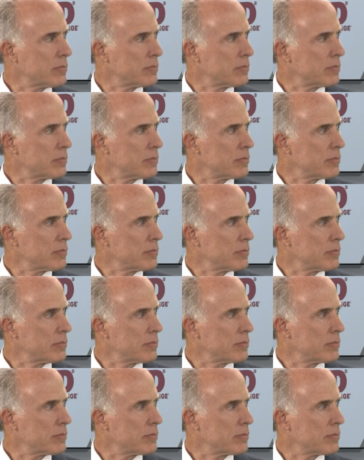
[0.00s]

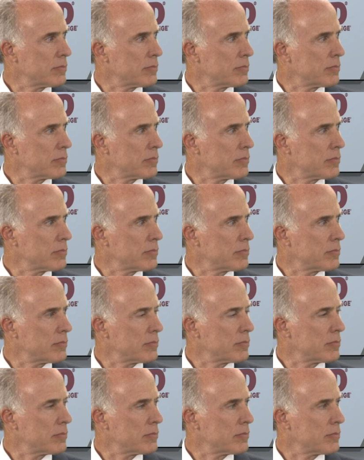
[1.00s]

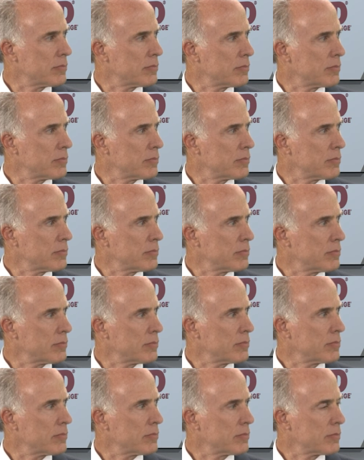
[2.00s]

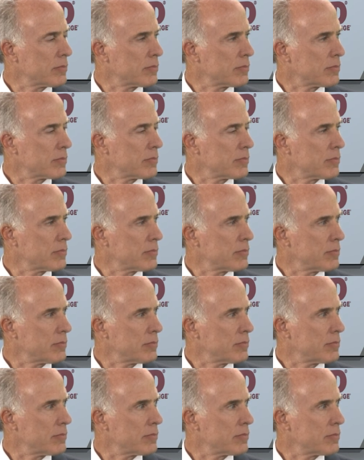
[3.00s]

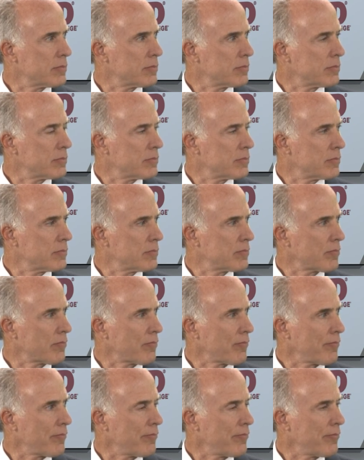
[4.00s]

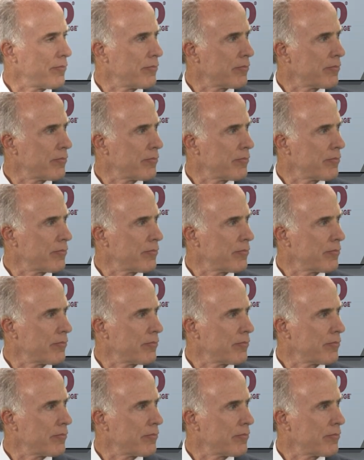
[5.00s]
No words are spoken by the person on screen.